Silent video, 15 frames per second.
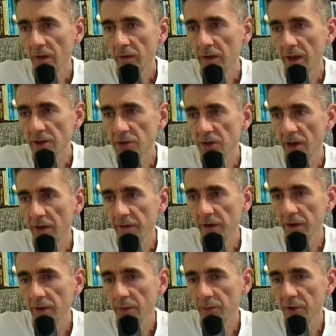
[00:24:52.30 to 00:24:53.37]
actually I think
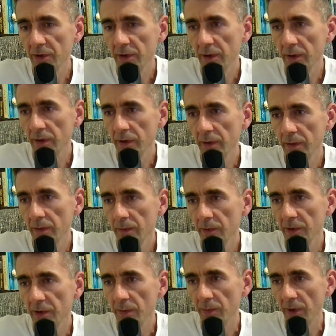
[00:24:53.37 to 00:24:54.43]
a pretty
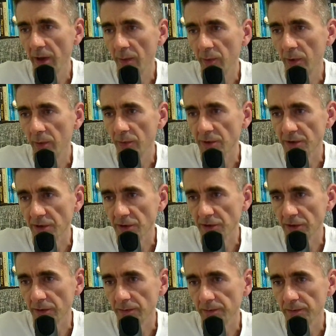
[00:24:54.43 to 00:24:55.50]
playable position.